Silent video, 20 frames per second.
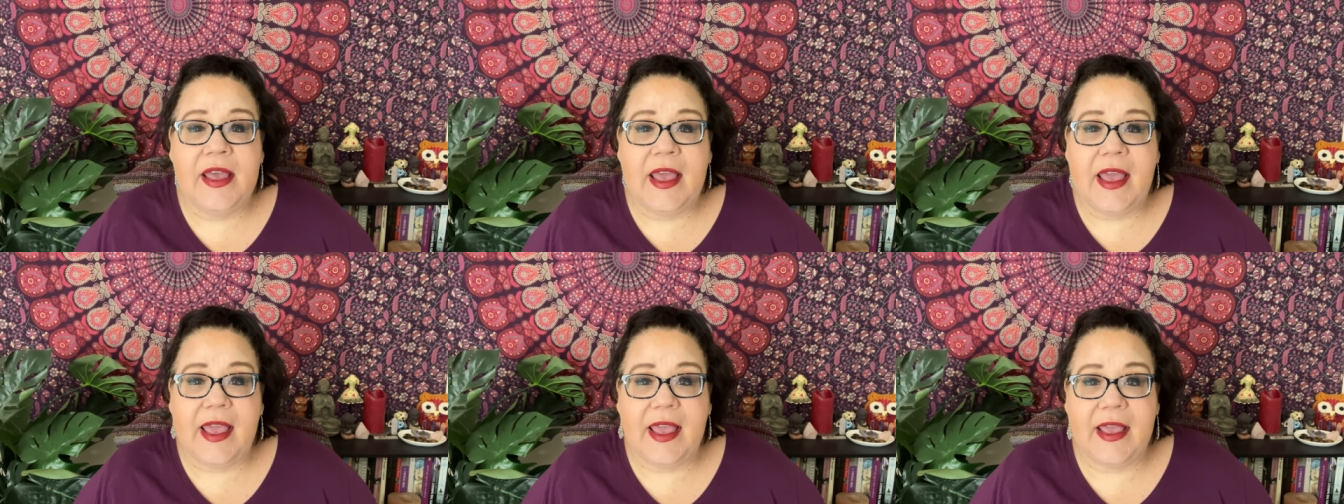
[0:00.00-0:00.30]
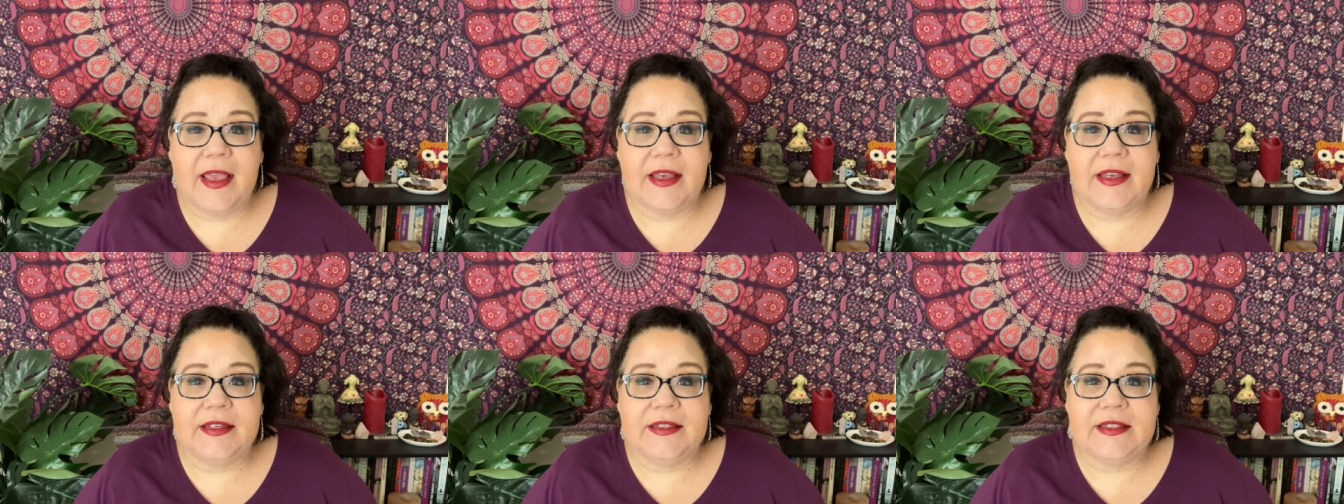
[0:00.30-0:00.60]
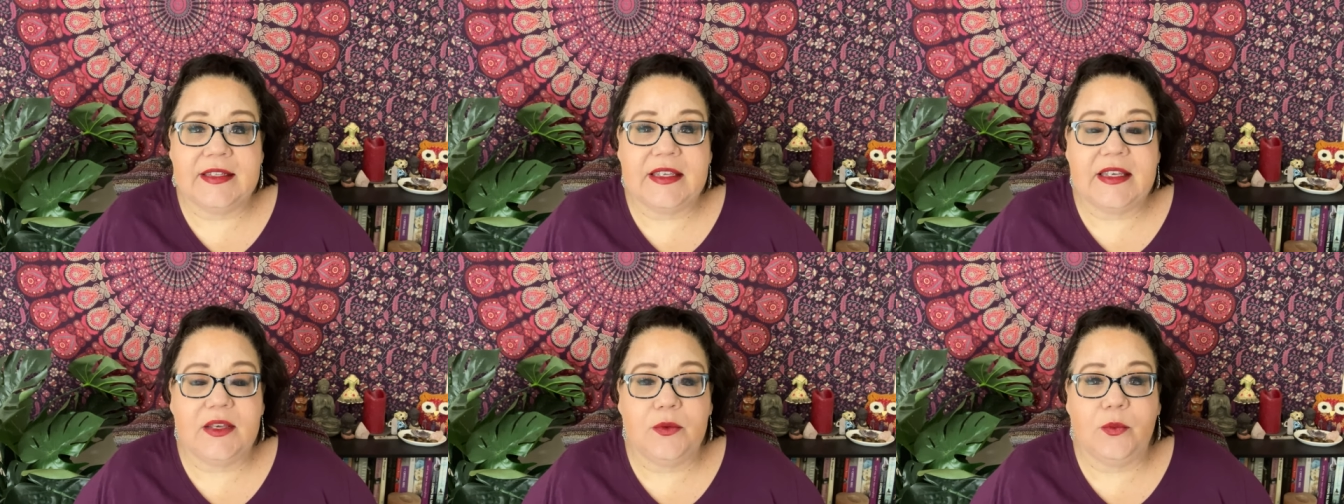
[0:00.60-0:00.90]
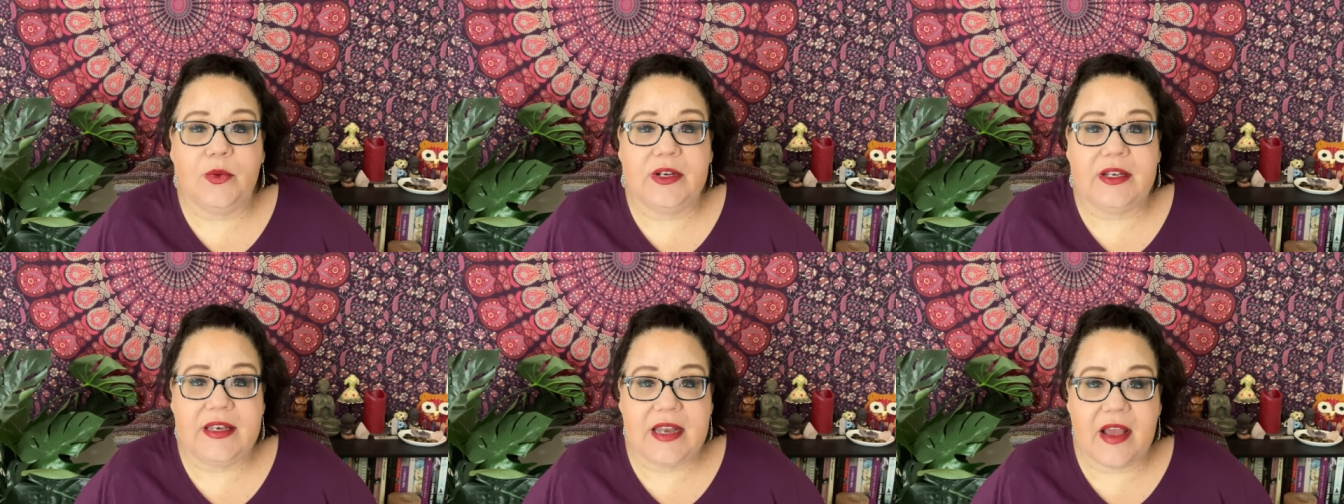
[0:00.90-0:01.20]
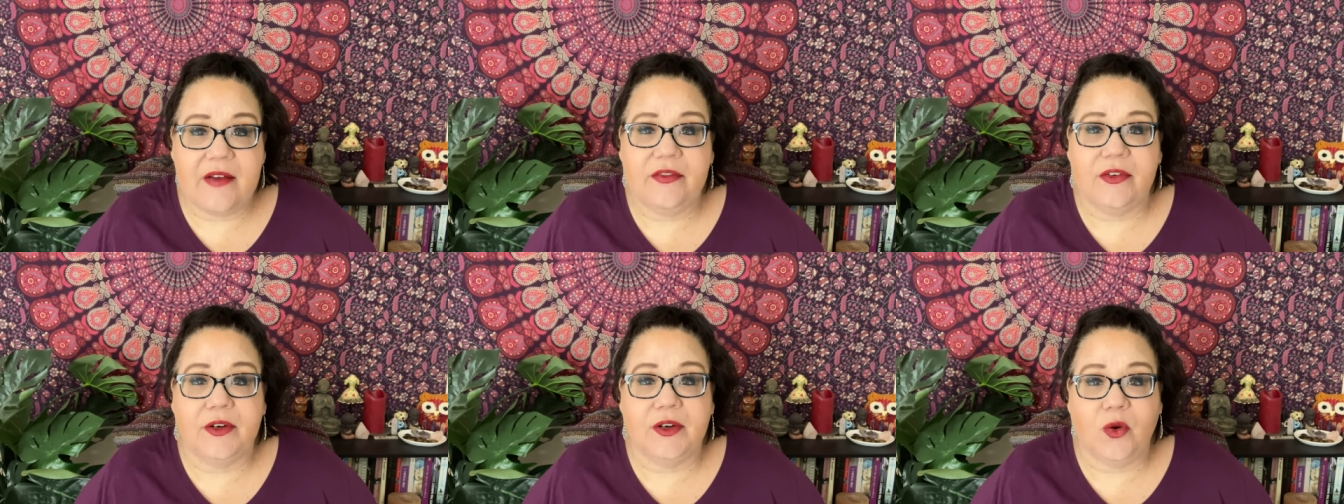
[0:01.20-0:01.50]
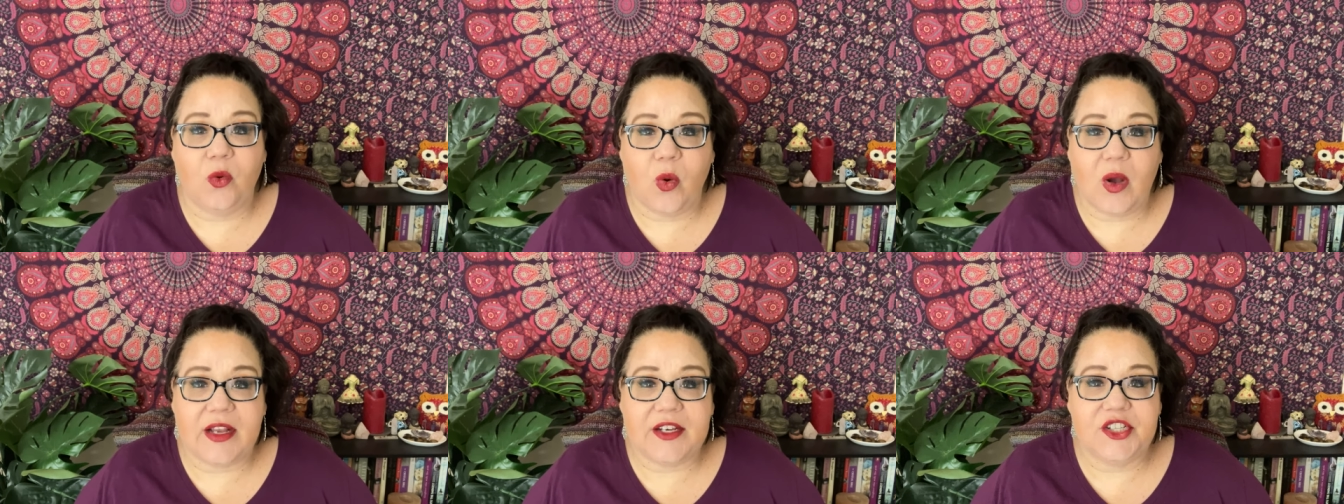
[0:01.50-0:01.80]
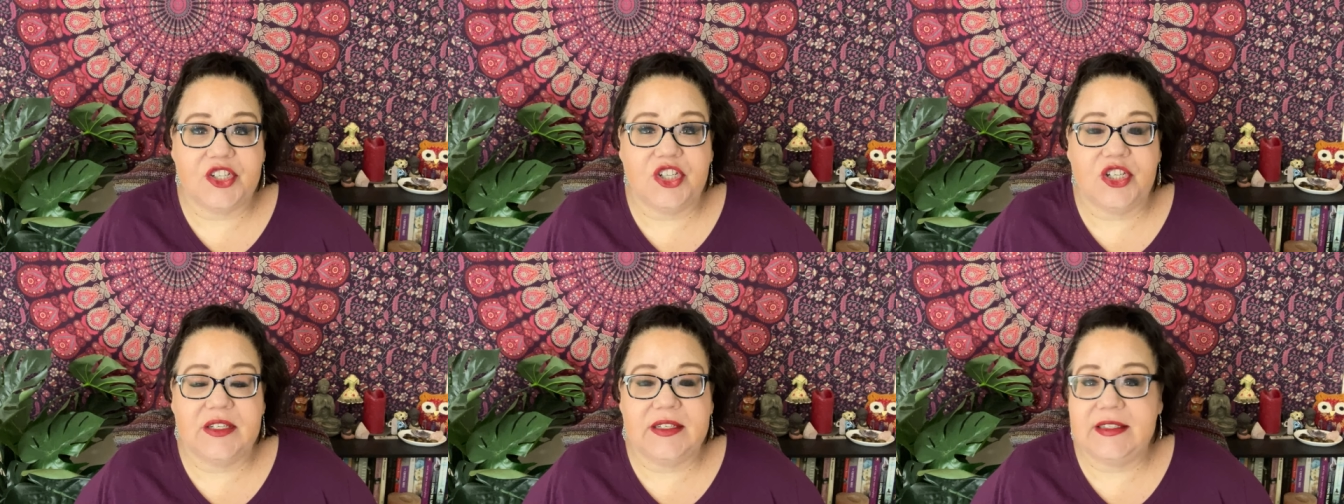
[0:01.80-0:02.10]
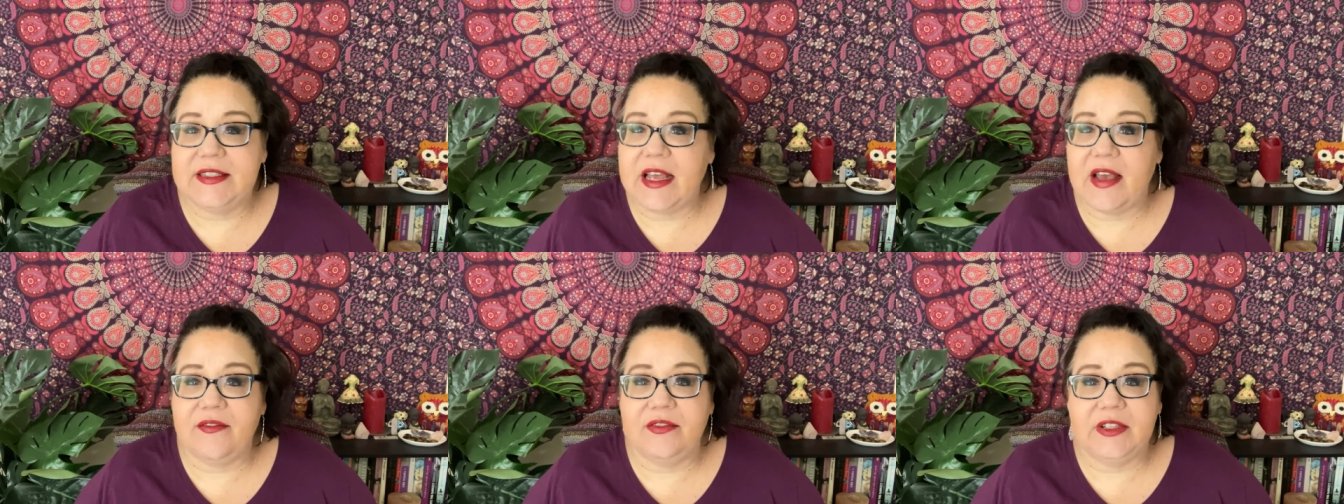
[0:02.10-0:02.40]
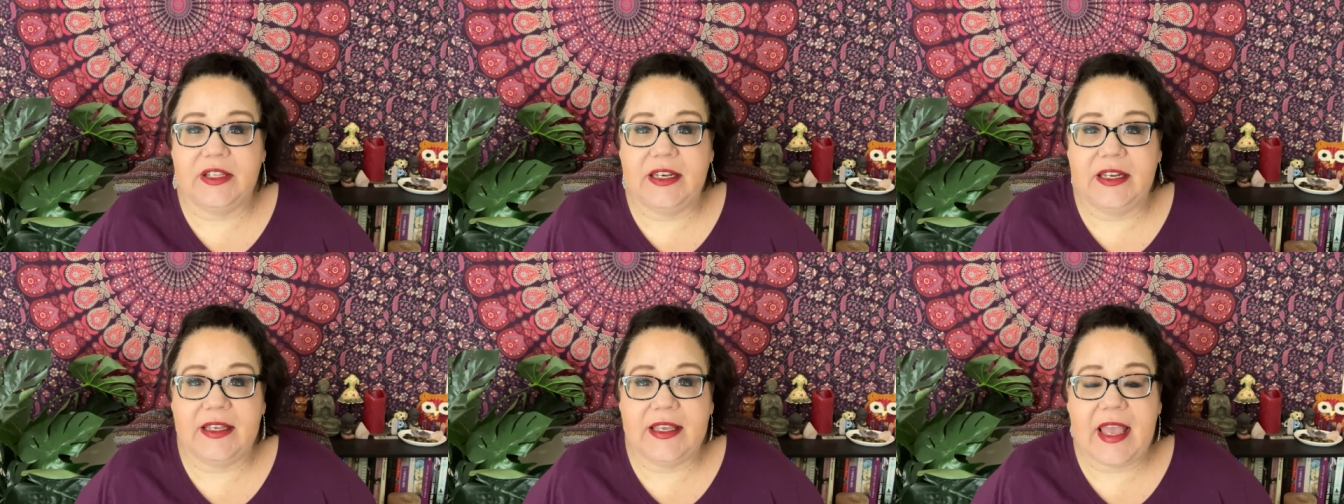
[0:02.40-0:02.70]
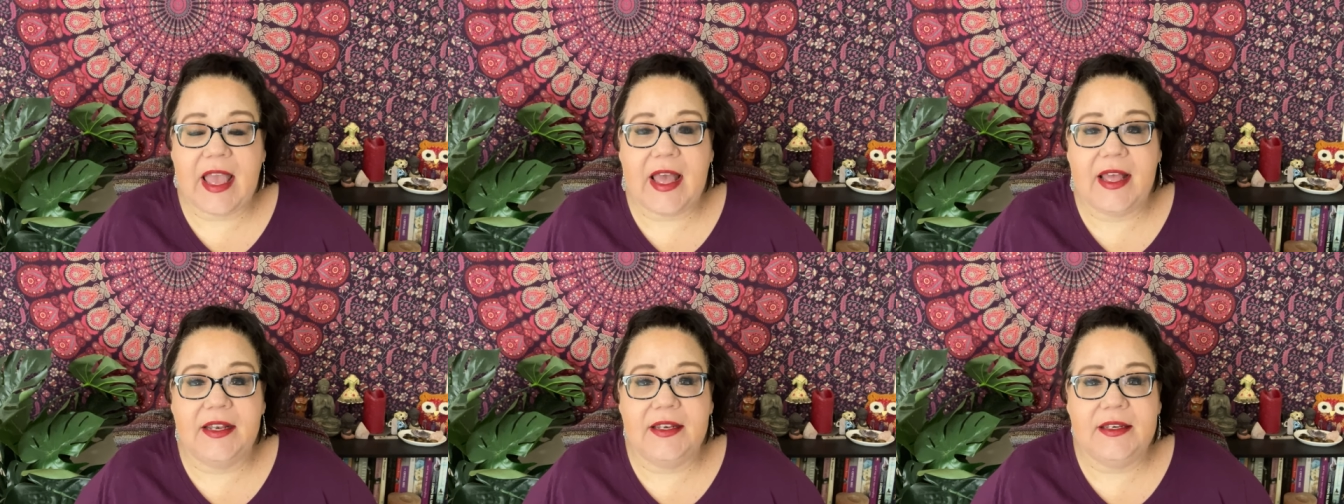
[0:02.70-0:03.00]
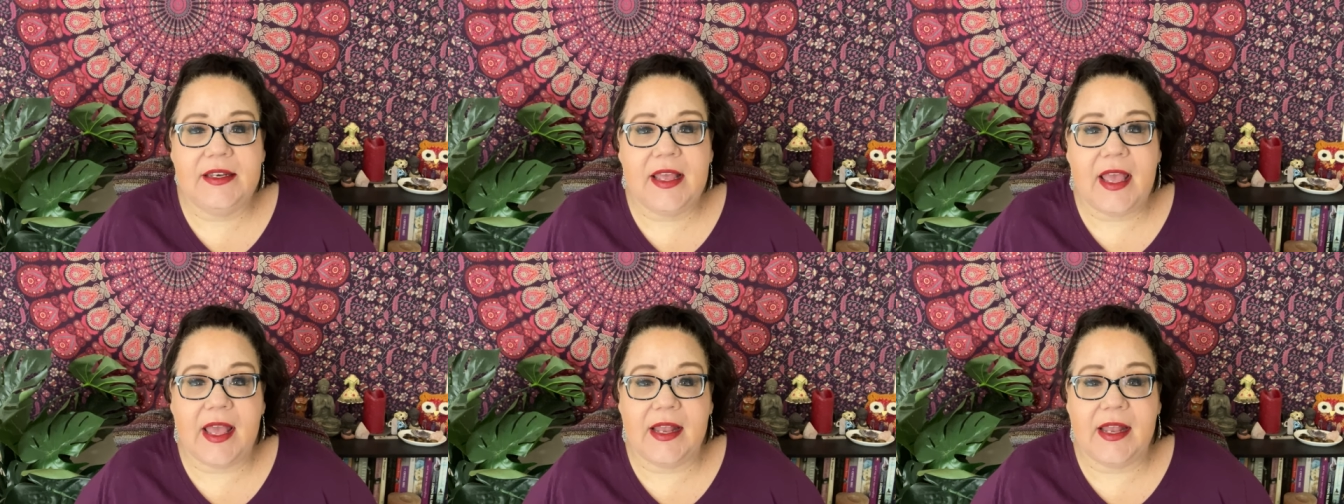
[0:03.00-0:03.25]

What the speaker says: and he would never question Devlin again,